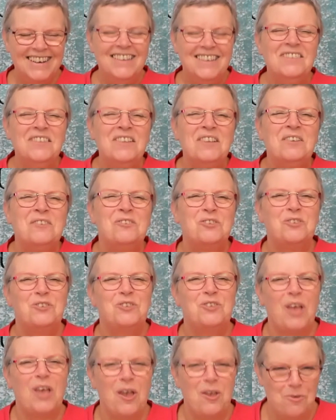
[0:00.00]

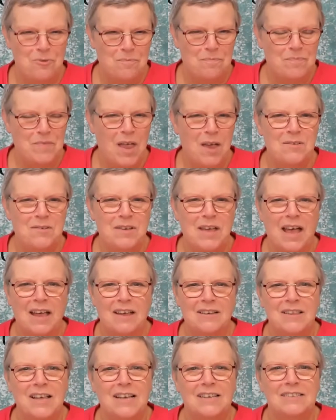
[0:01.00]
So
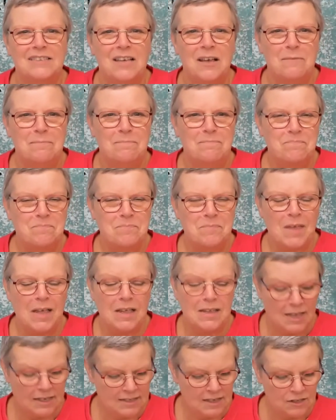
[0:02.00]
okay, let's
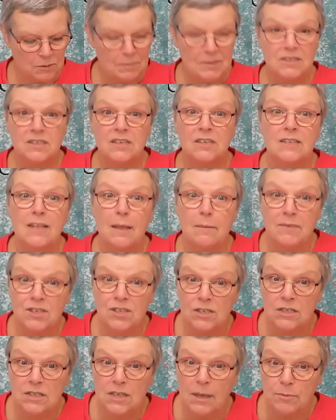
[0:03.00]
get down to business. Let me
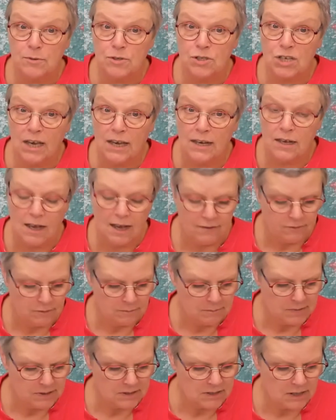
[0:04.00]
just double check I
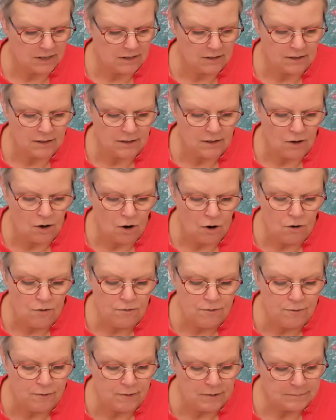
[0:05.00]
haven't missed anything
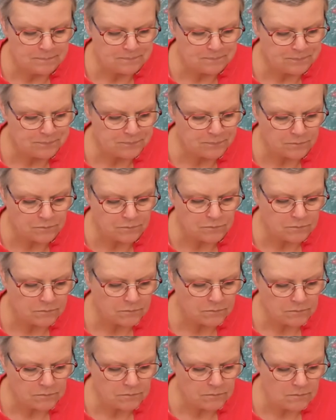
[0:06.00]
off.
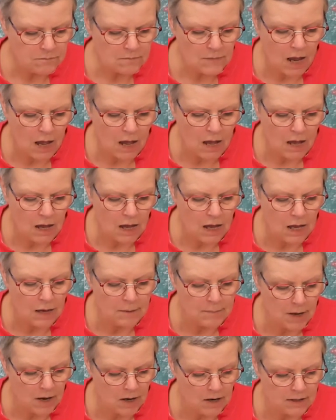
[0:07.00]

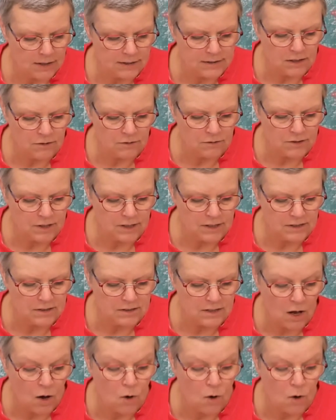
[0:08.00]
I don't think so.